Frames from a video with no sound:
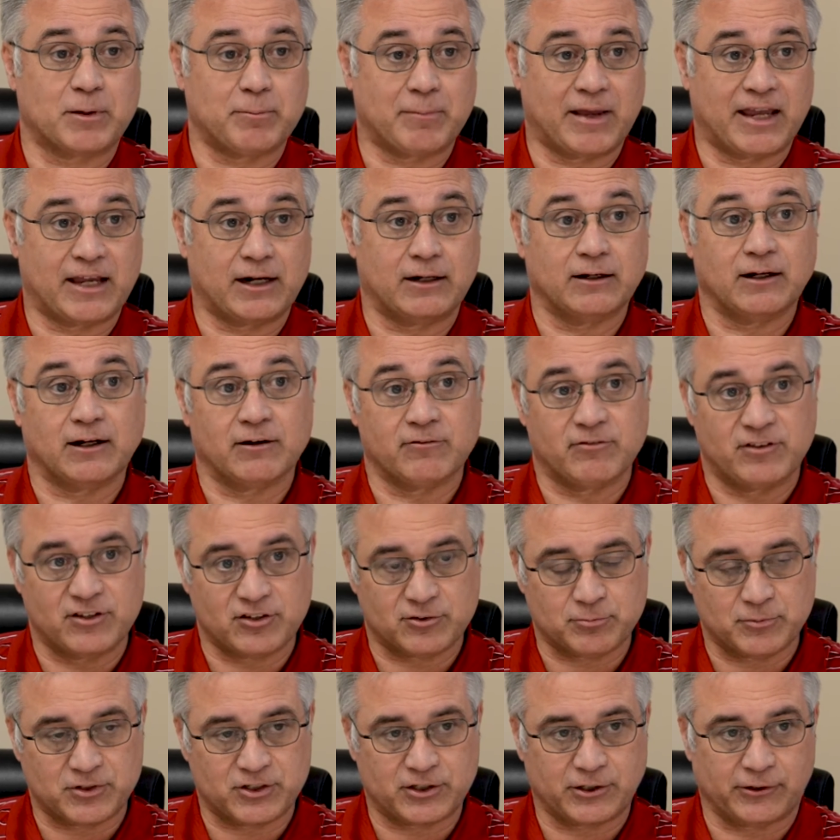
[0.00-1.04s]
be made of
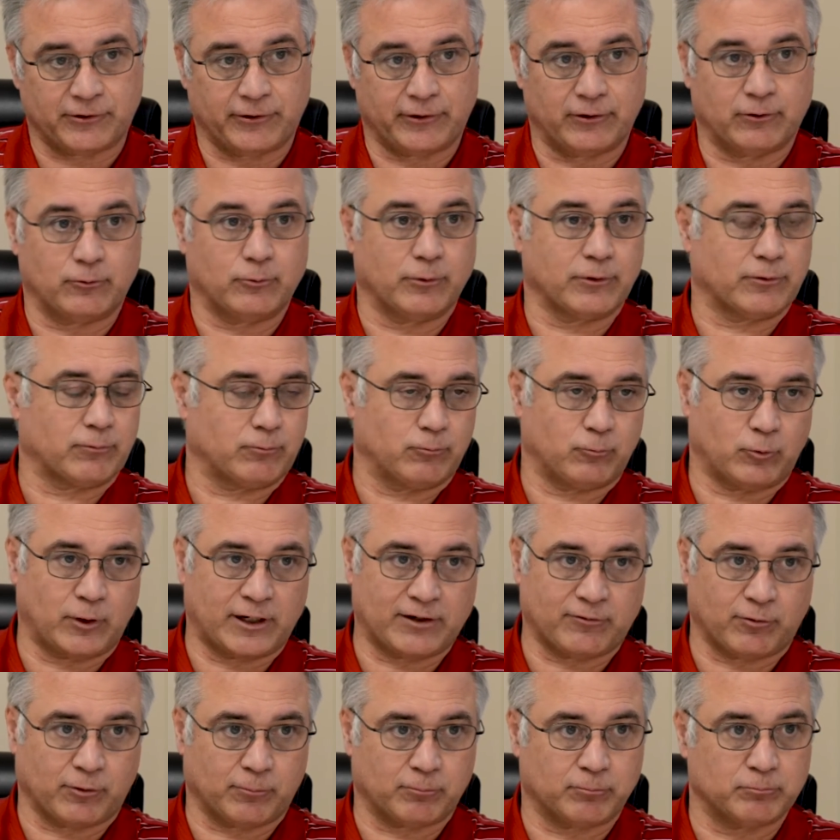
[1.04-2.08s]
this material with
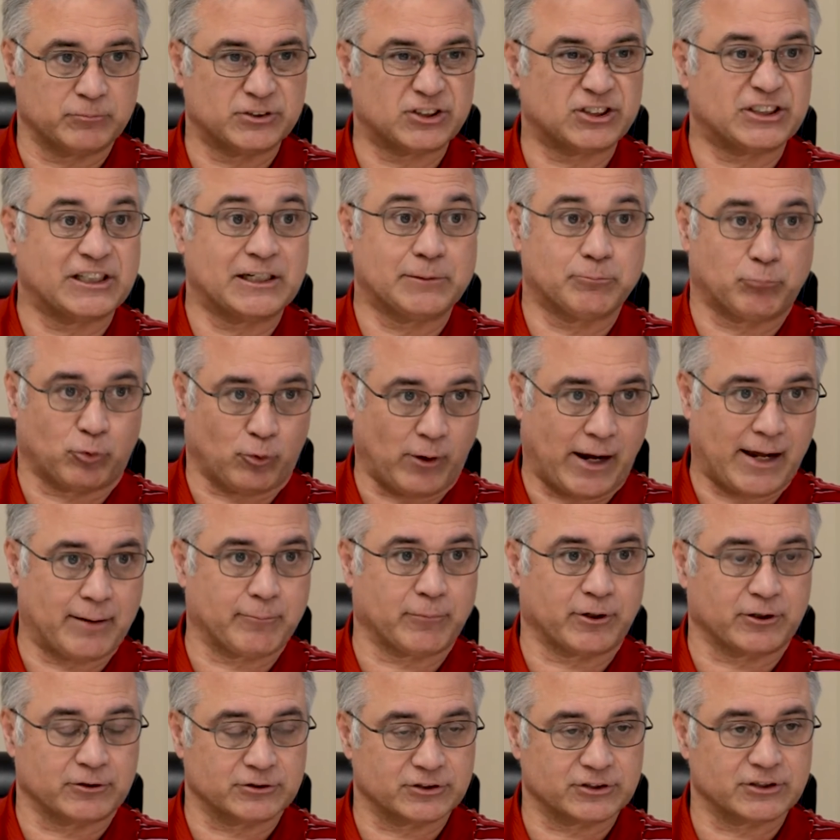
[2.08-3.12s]
whatever machine
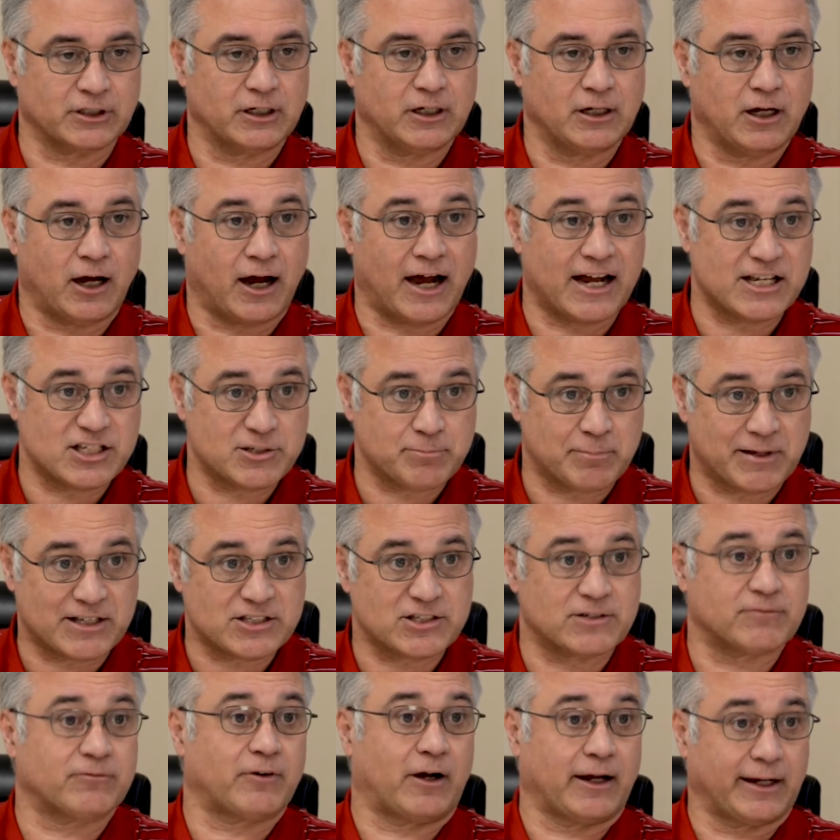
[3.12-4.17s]
parameters I
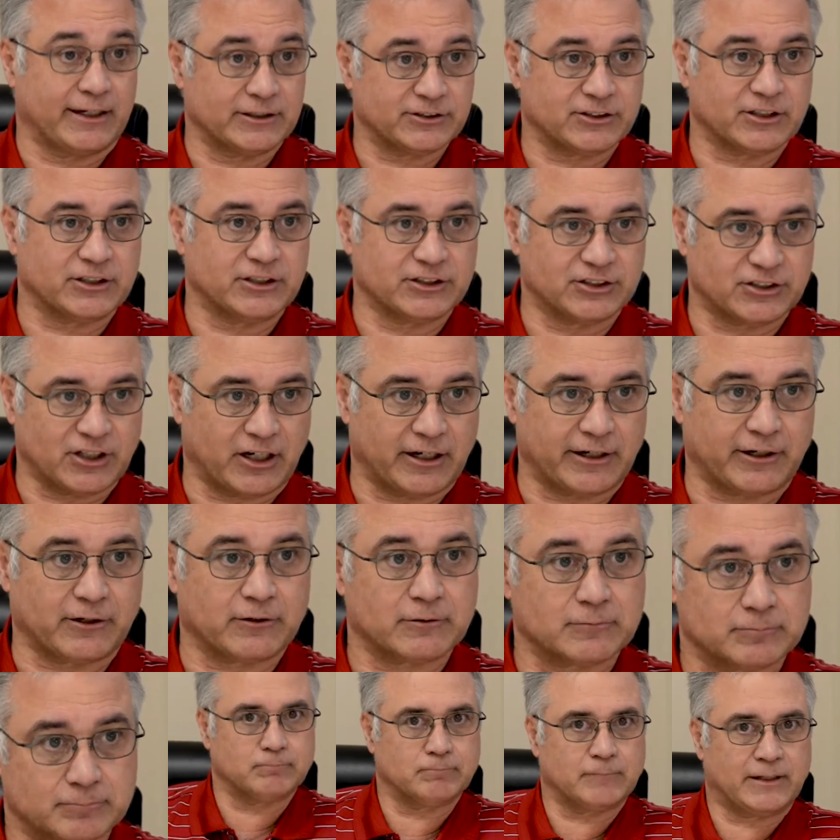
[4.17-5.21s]
specify as a designer.
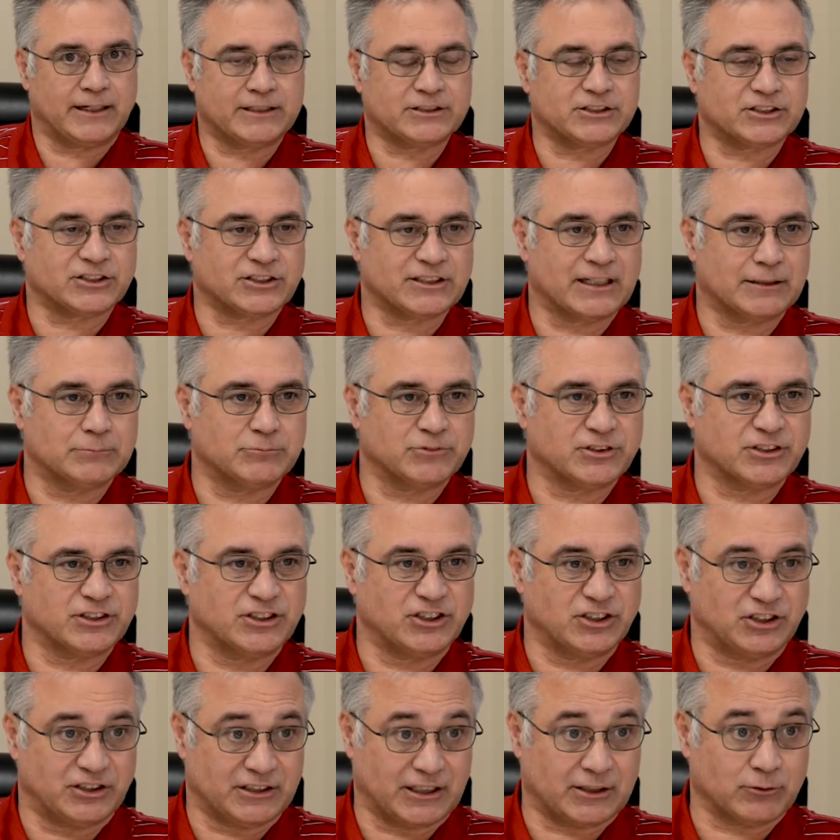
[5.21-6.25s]
HSMs
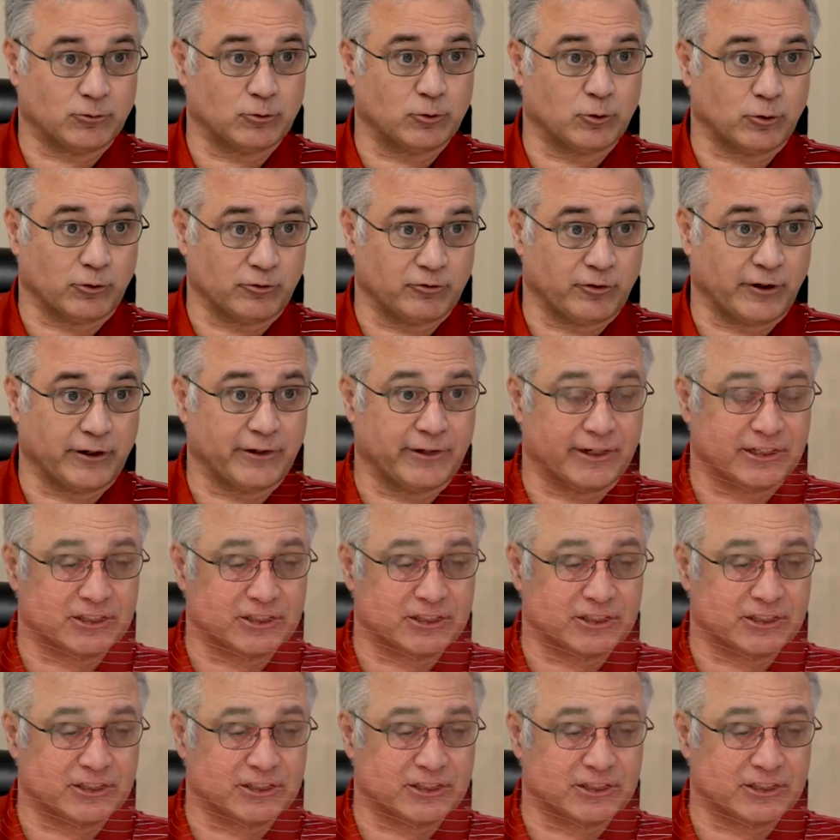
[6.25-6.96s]
in general are very